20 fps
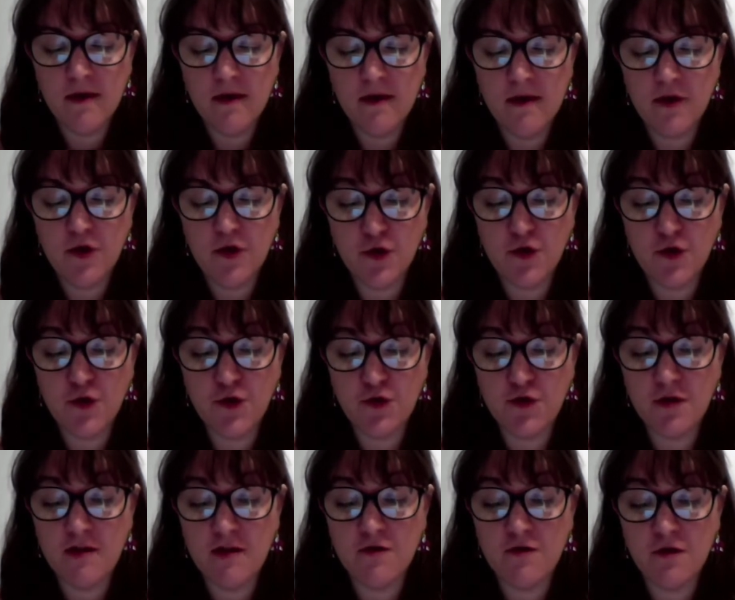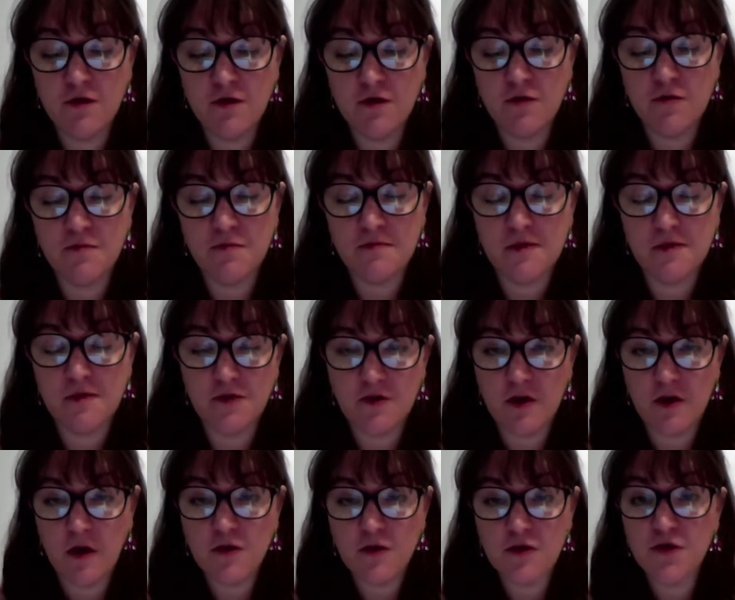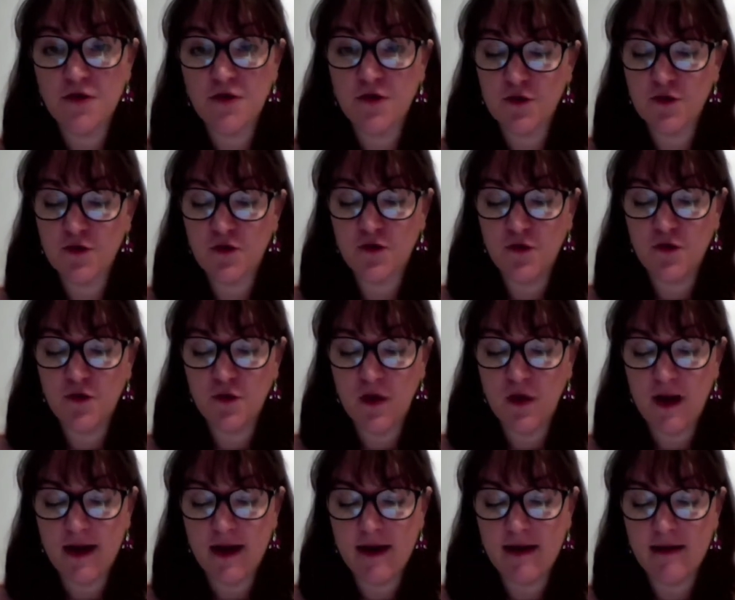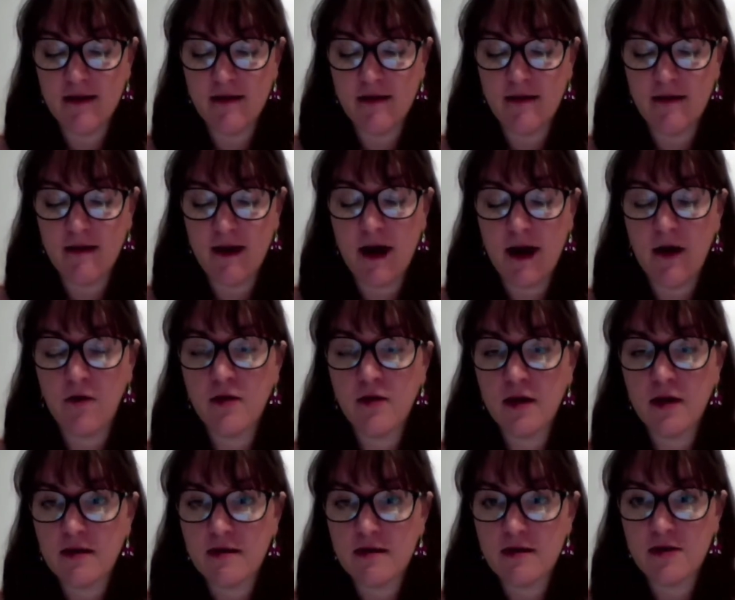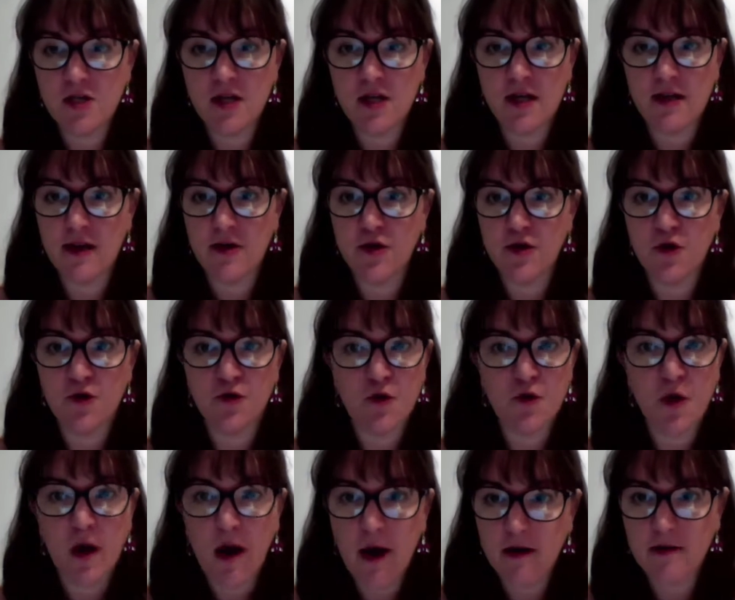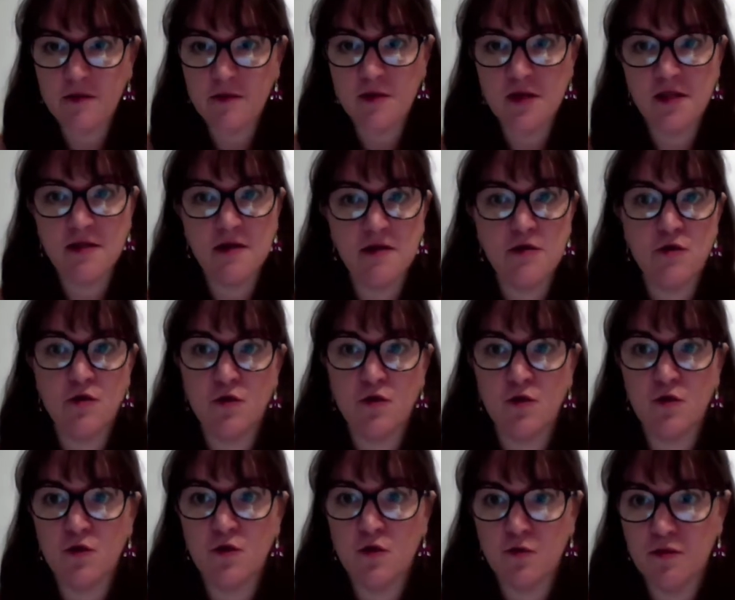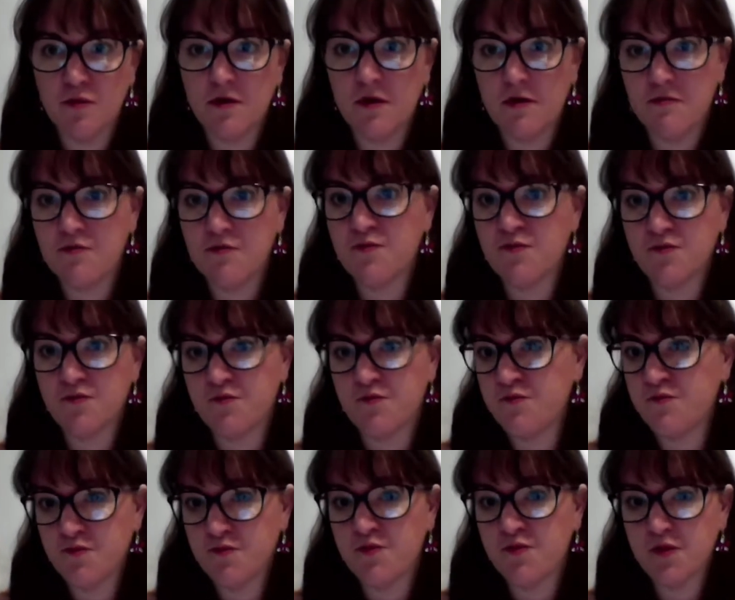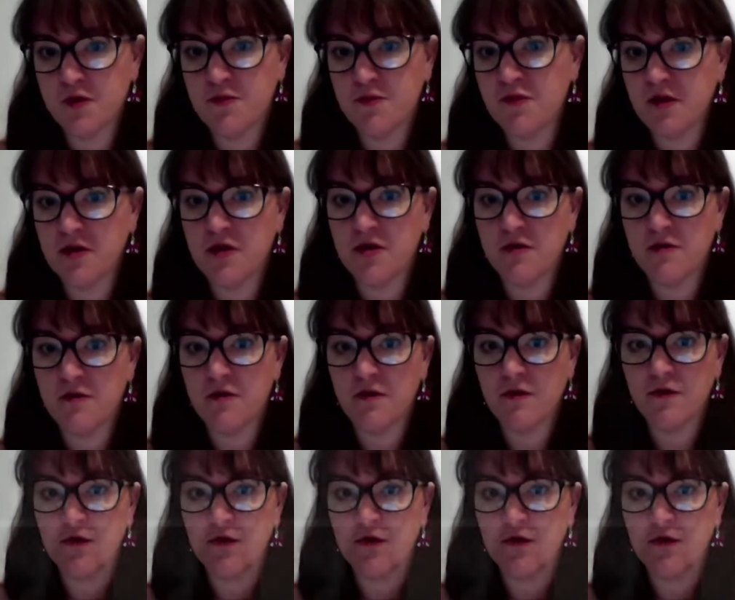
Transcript: you don't have the doctor in front of you, and how can they check like your heartbeat and your blood pressure? Now, if you